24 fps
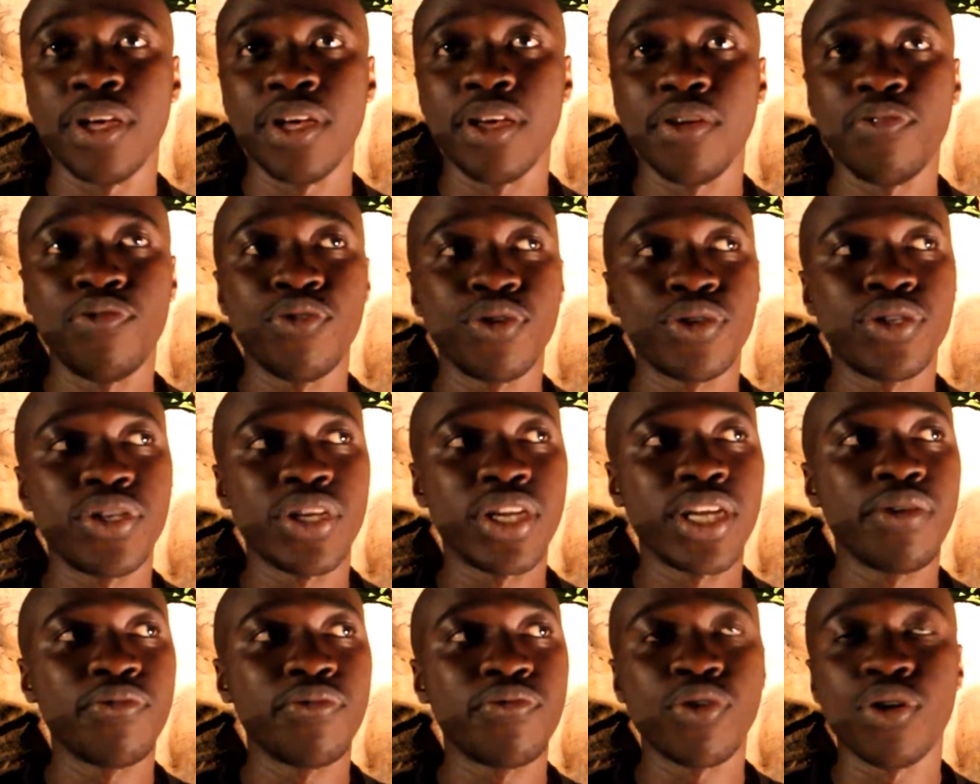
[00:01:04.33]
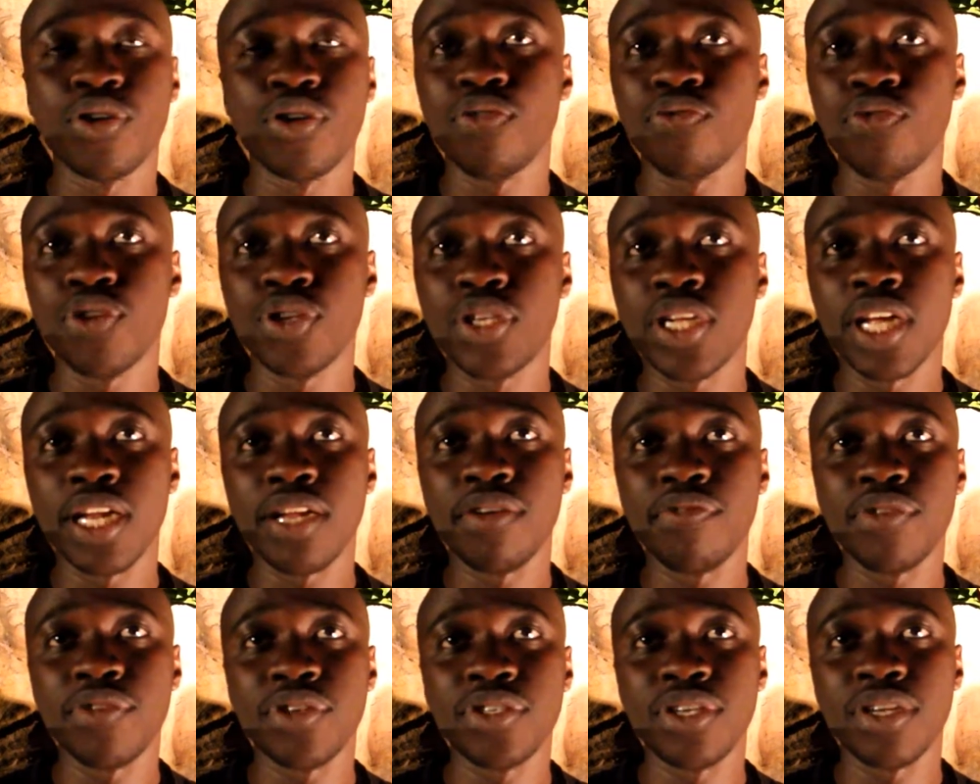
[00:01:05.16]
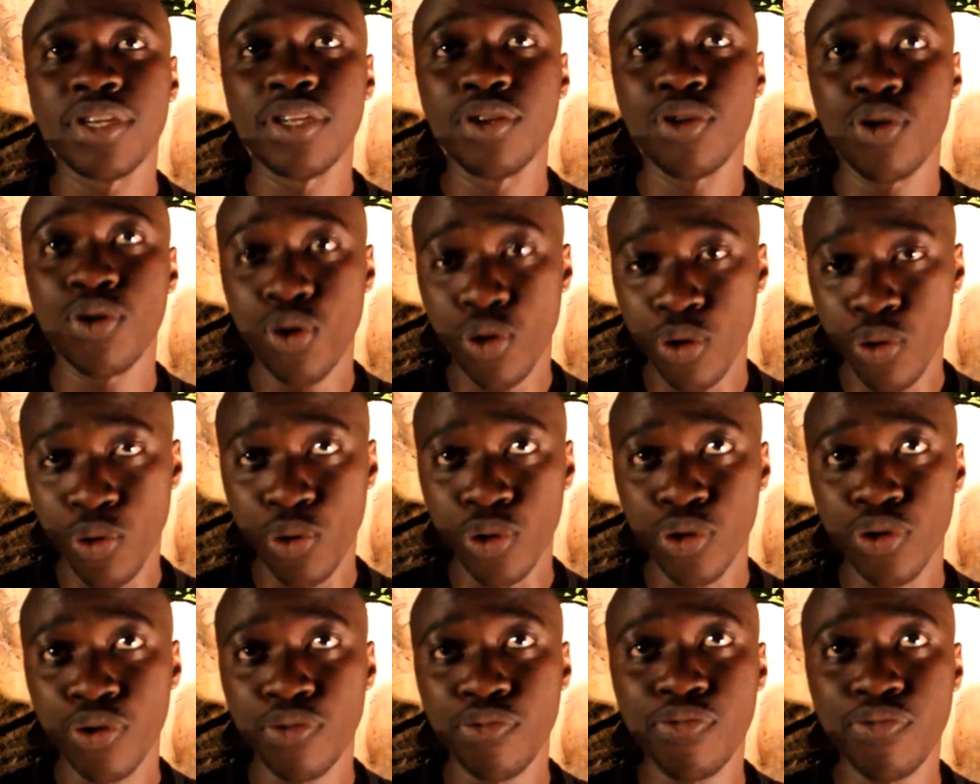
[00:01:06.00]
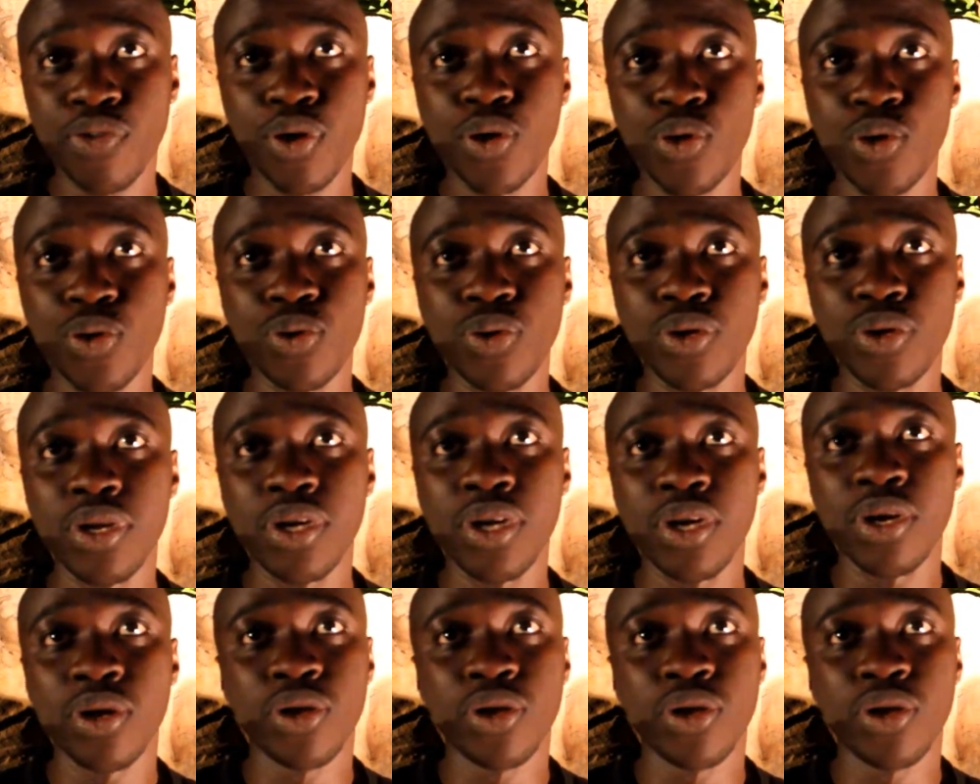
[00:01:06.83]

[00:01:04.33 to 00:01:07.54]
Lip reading: If you're sitting in front of your television or on your phone,